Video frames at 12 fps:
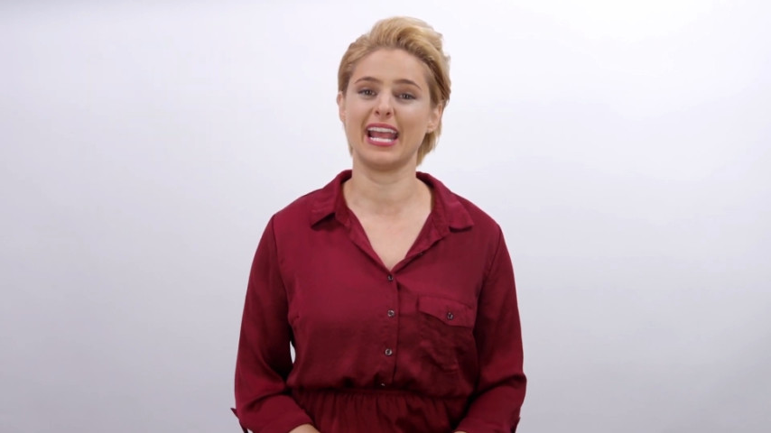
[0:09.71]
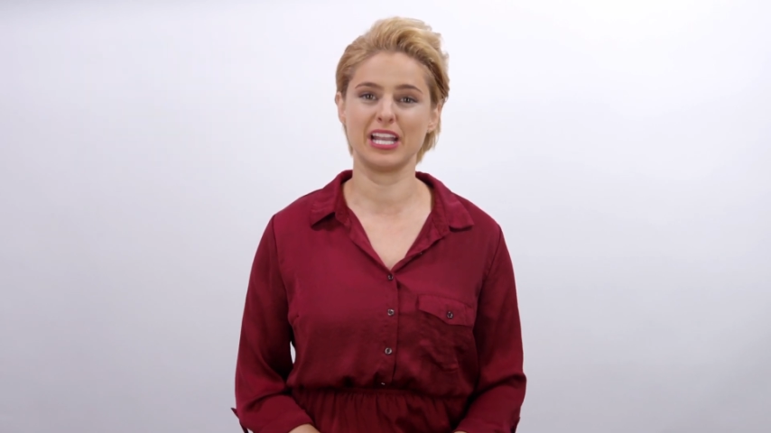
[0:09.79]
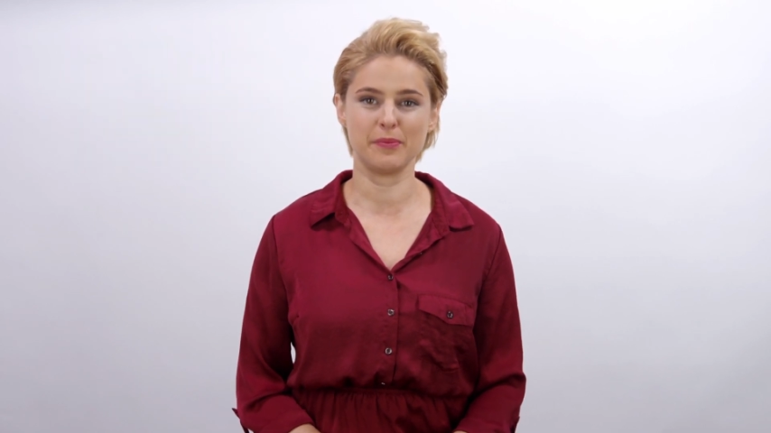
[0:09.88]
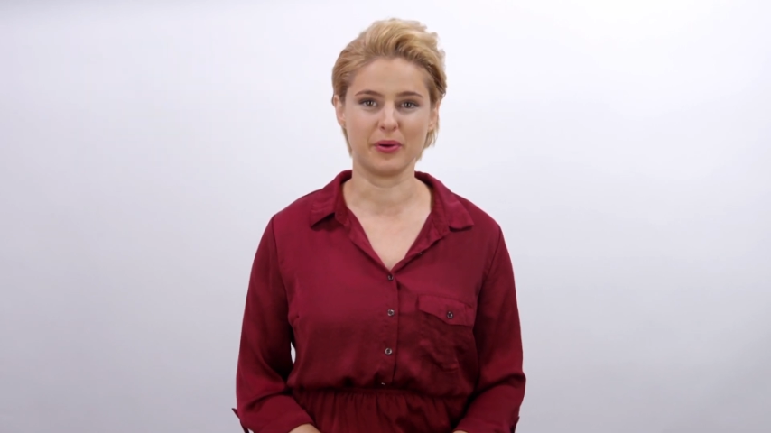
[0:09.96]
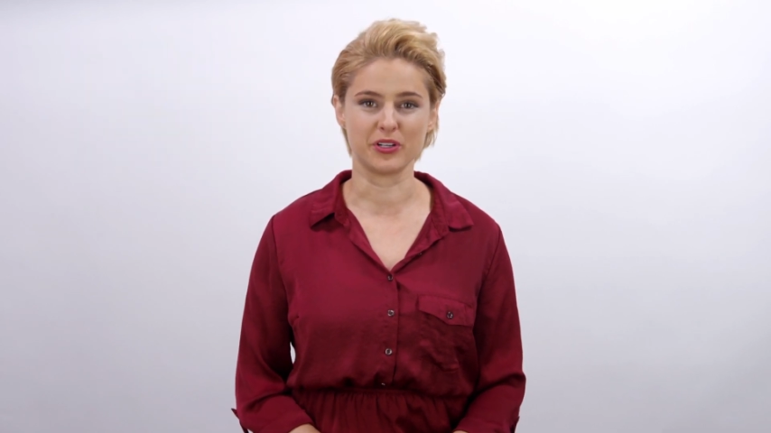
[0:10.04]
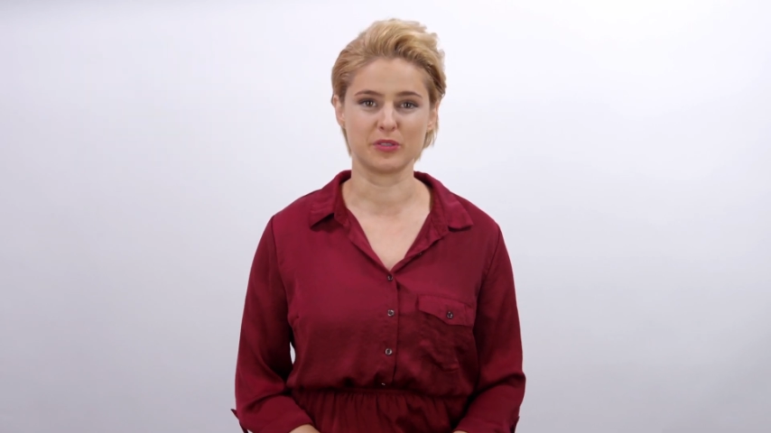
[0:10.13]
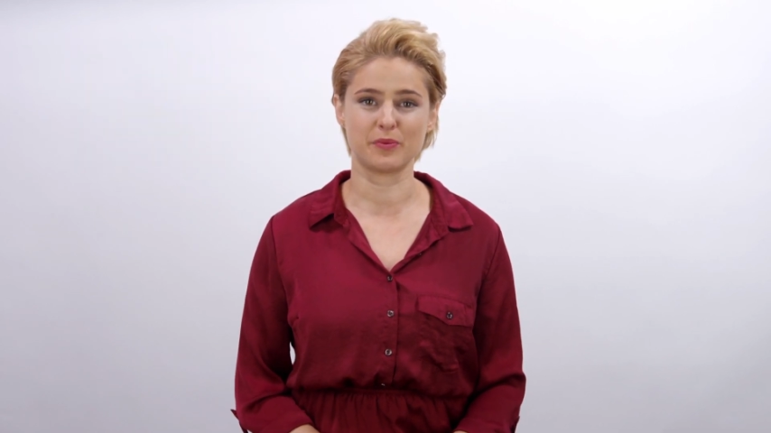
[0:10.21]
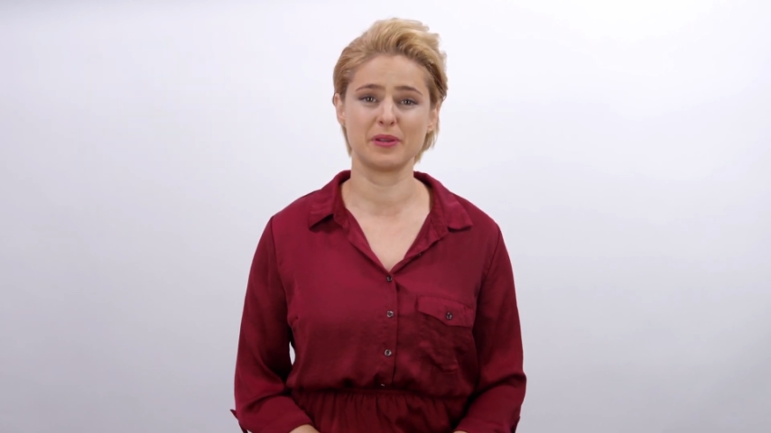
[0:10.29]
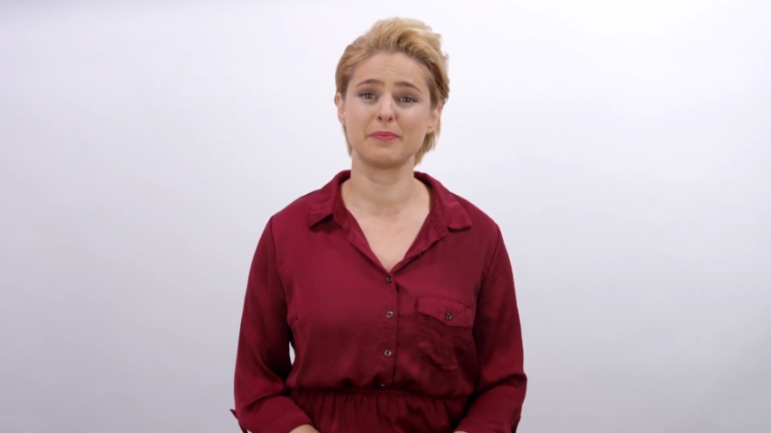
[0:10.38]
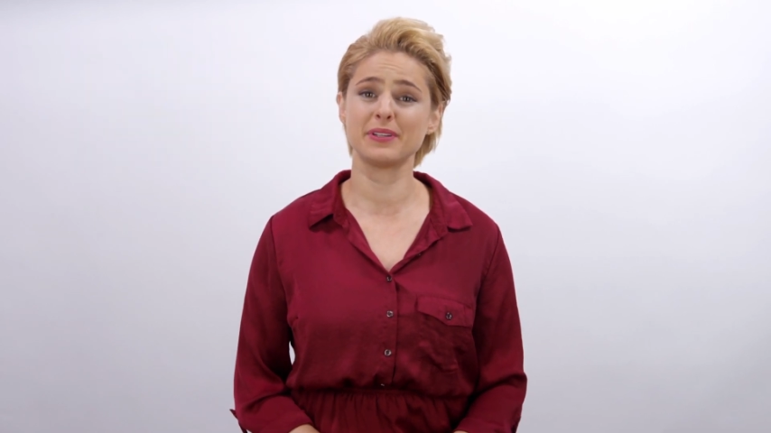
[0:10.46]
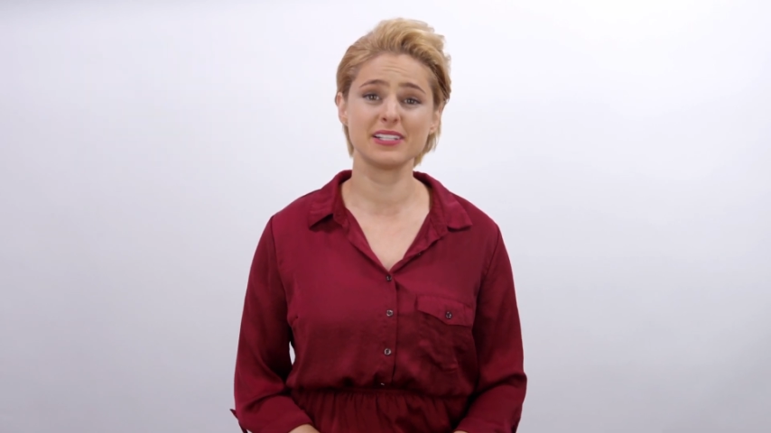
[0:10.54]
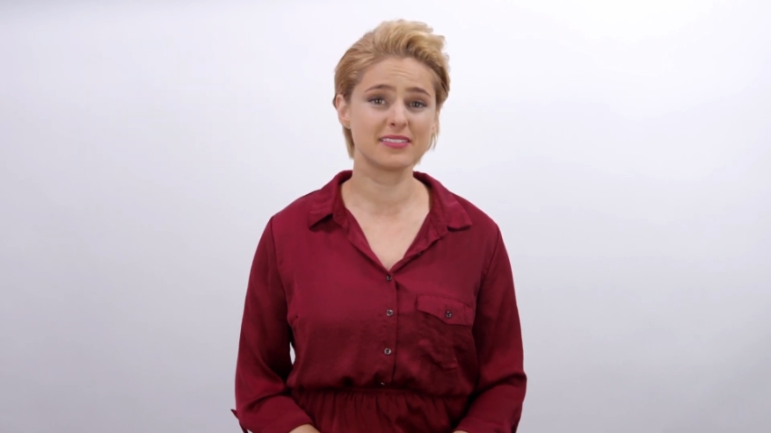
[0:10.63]

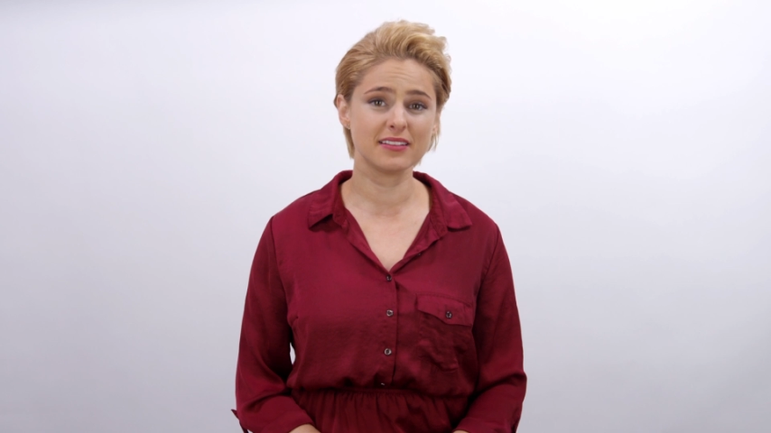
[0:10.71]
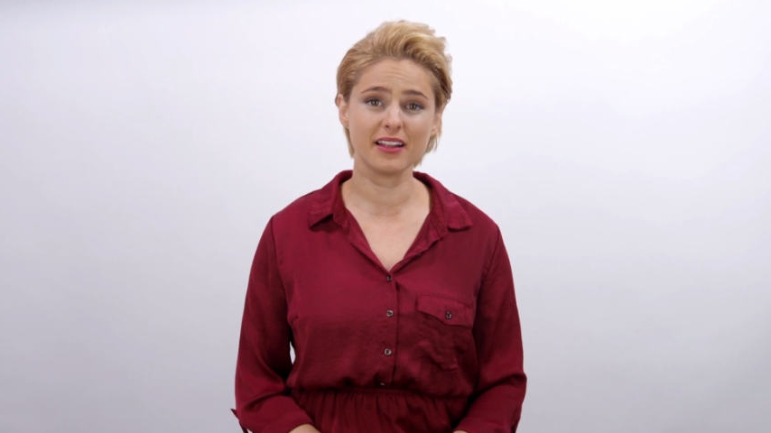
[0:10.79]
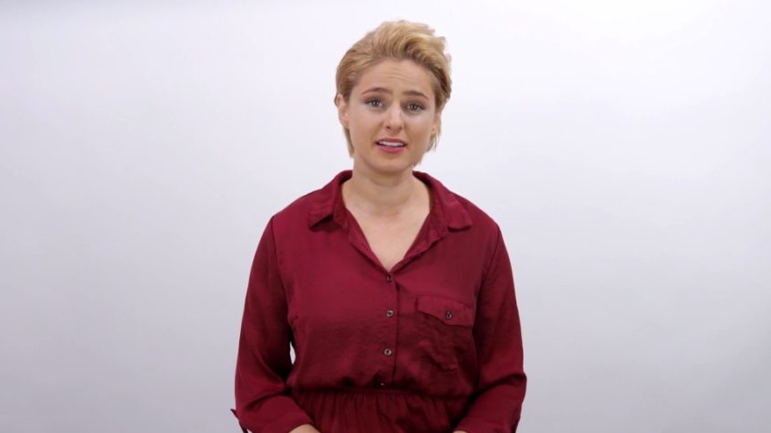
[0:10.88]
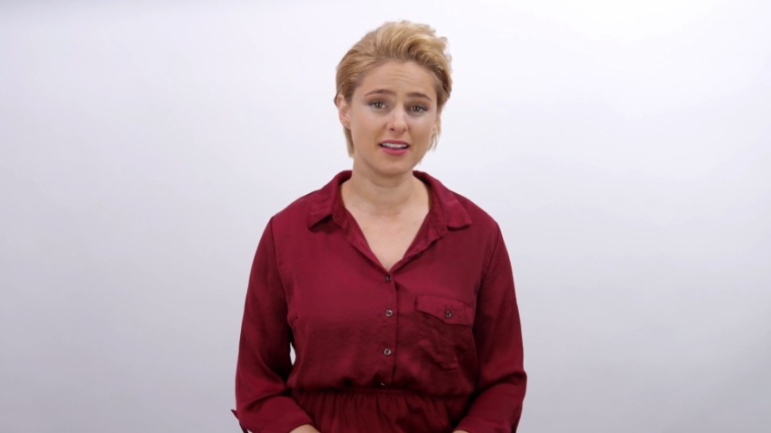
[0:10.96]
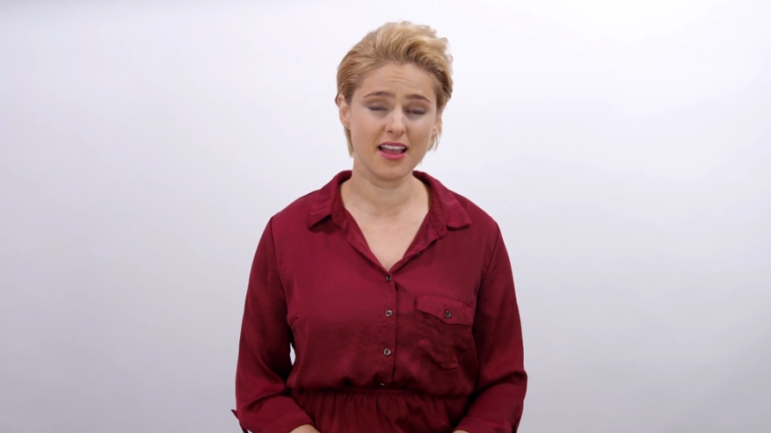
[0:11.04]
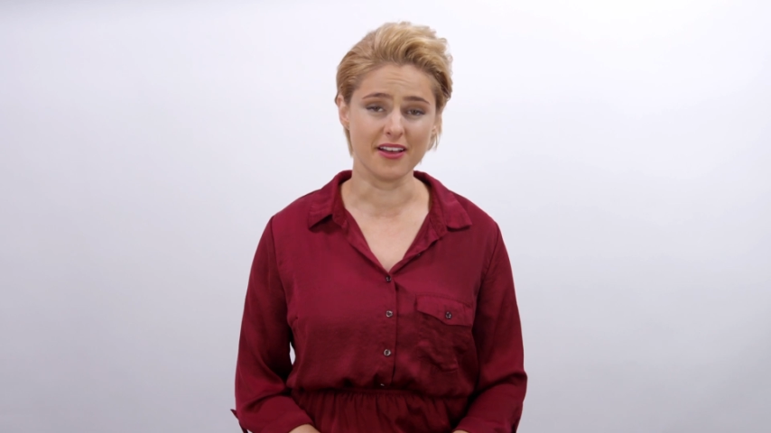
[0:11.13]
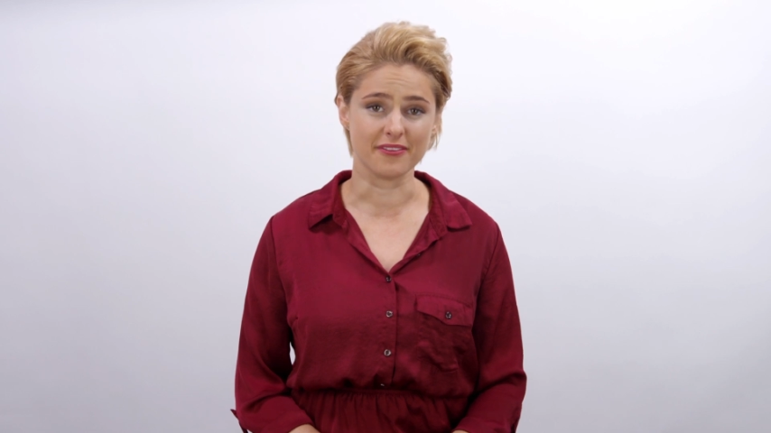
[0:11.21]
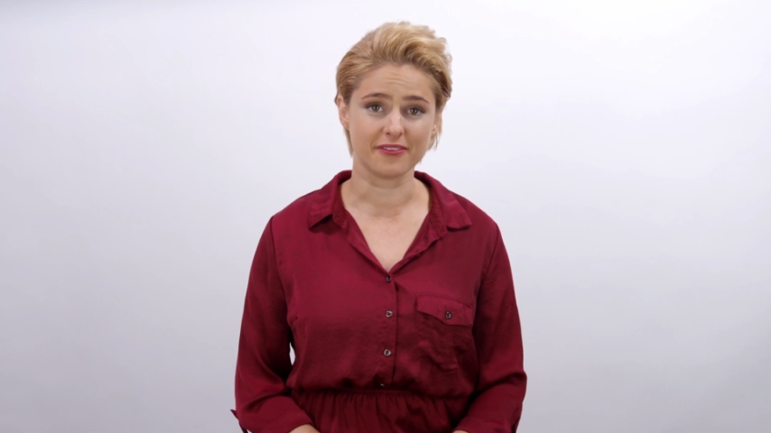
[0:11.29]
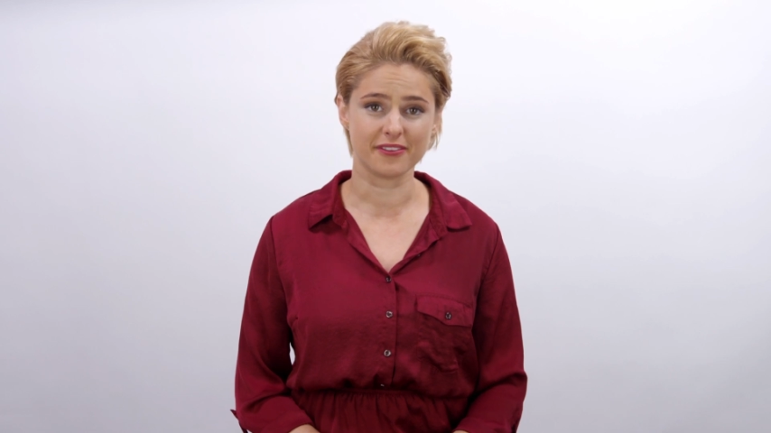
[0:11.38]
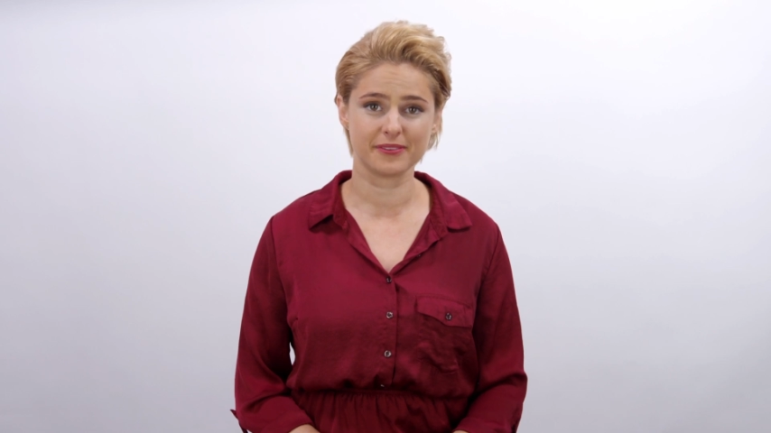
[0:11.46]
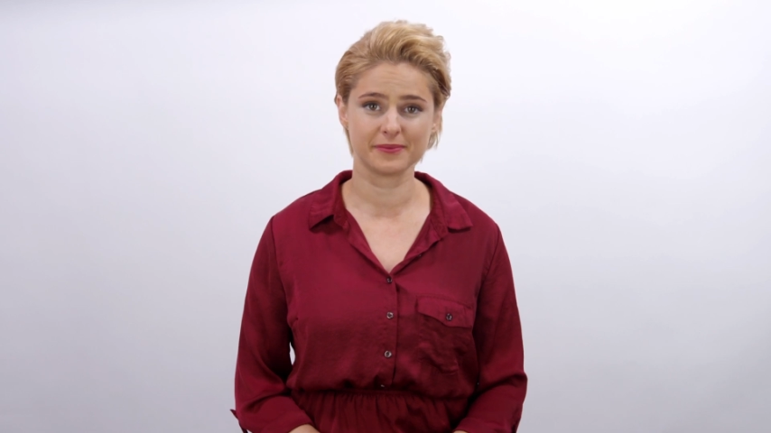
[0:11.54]
antiperspirant, but it's not enough.